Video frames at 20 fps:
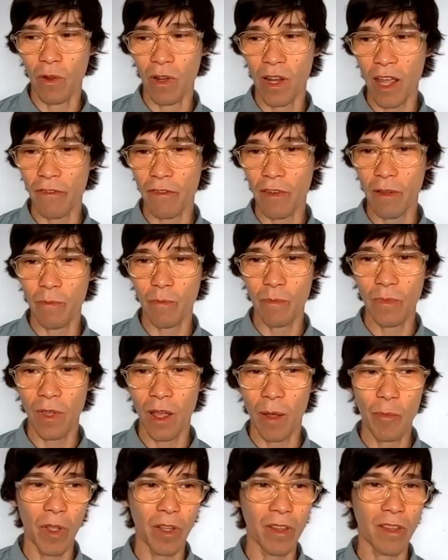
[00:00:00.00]
my whole life,
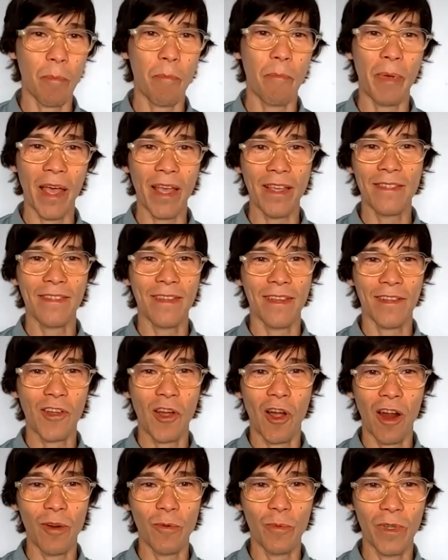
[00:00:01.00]
I'm not the best at
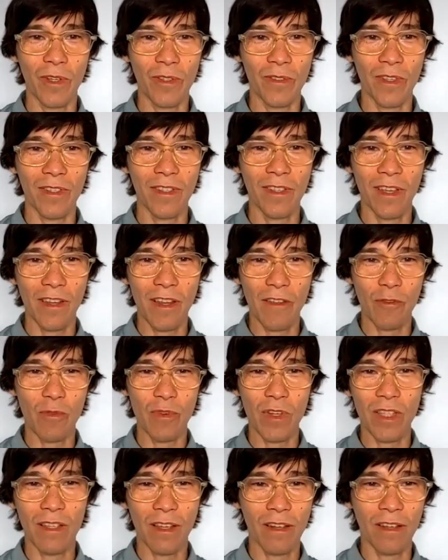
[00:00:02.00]
cartwheels, and I never
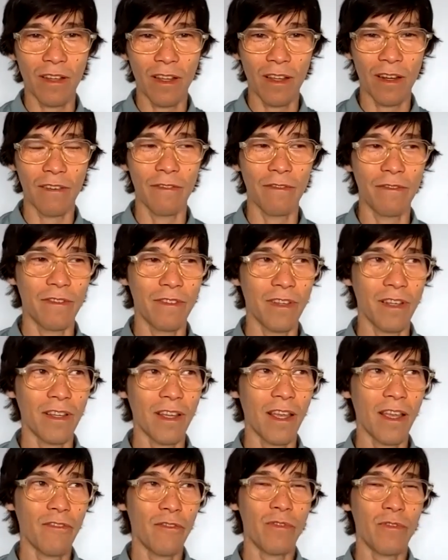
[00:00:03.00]
really done a lot
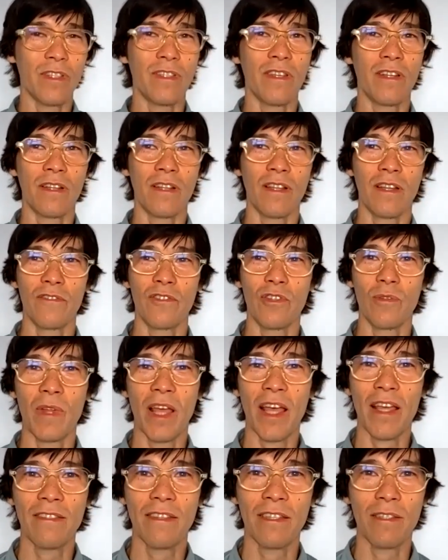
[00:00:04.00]
of
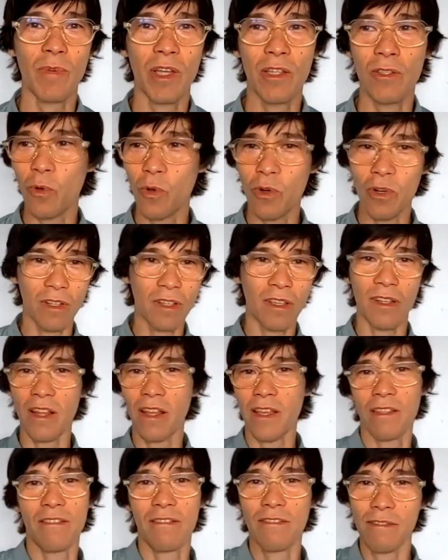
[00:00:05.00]
gymnastics. My daughter can
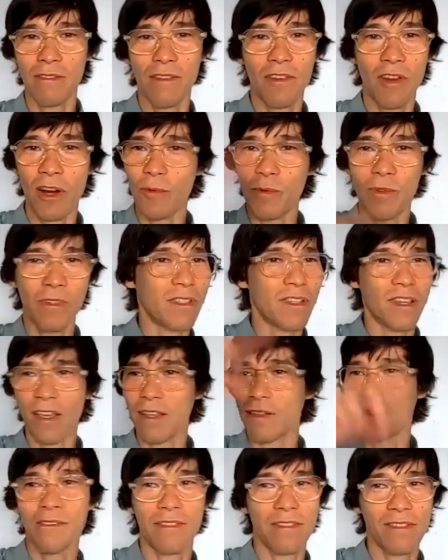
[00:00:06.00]
like do cartwheels
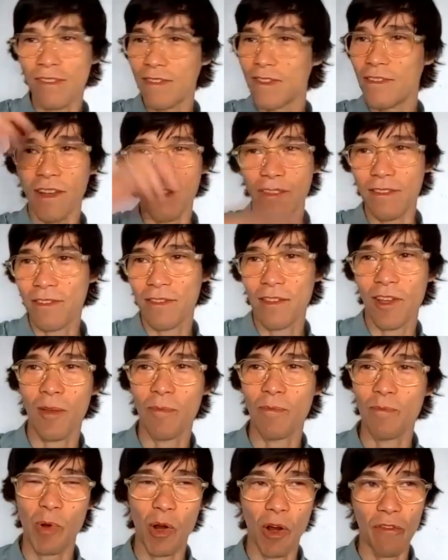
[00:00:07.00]
like
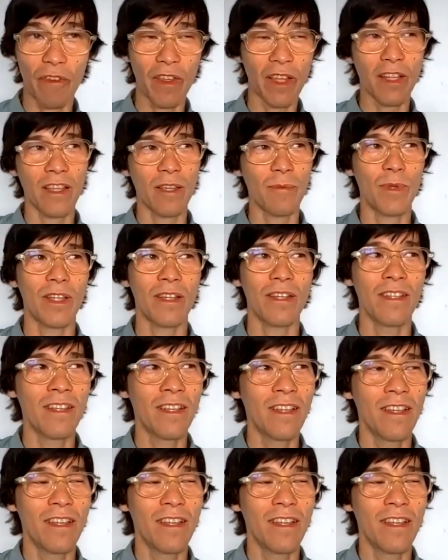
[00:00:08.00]
nonstop perfectly, but